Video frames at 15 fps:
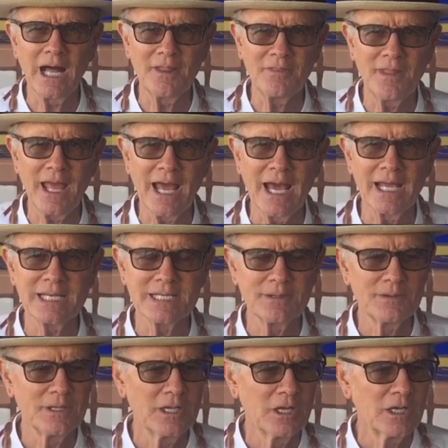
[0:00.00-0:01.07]
on that,
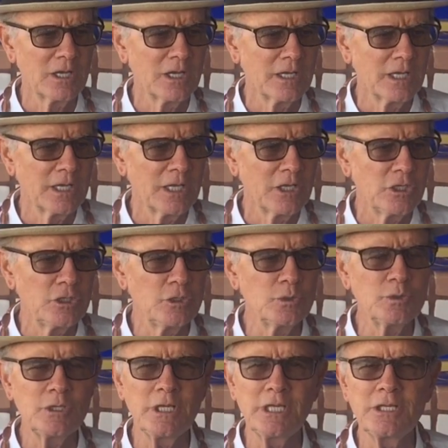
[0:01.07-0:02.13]

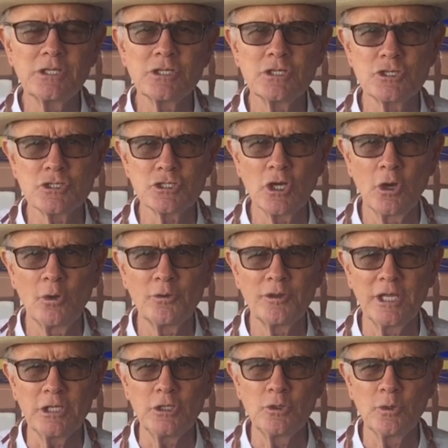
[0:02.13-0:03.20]
you need to show
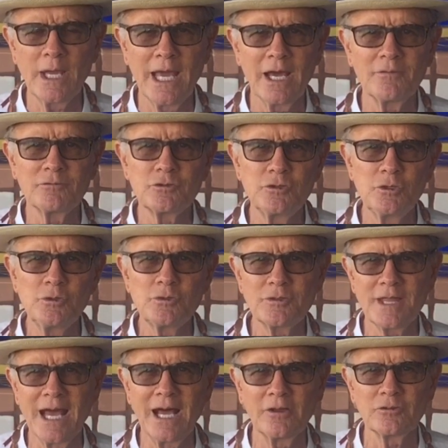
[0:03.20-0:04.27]
that you have
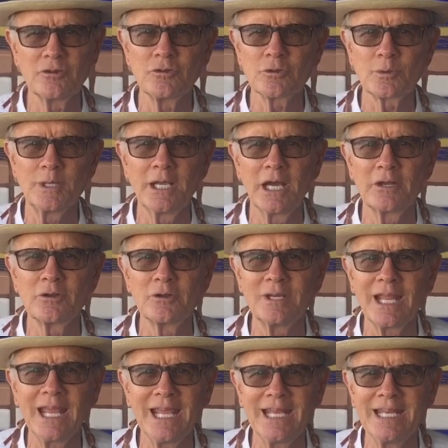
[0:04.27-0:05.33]

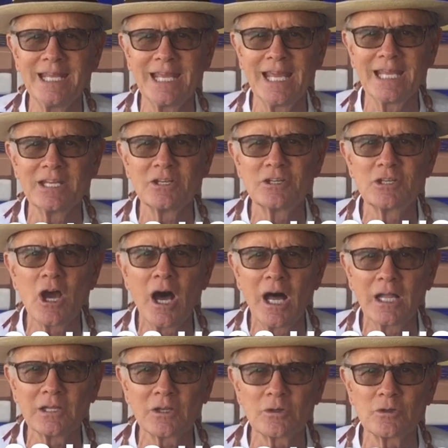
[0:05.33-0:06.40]

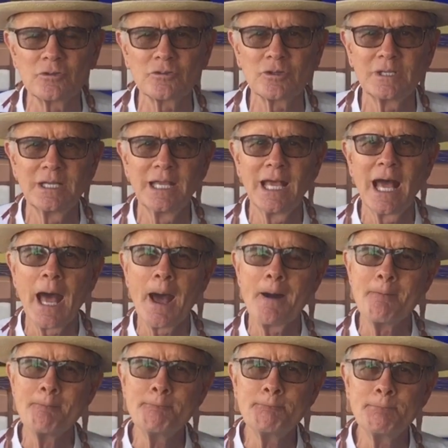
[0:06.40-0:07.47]
$2,388
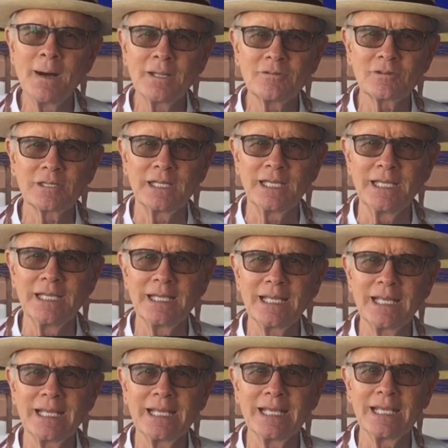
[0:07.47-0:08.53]
monthly
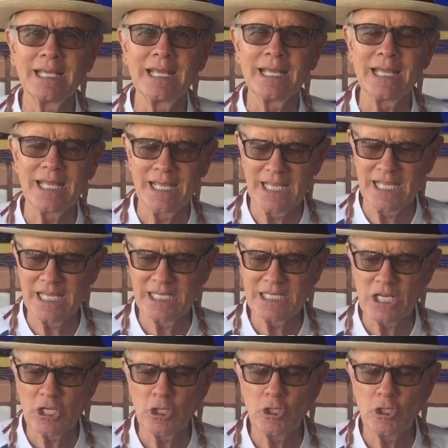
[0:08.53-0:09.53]
in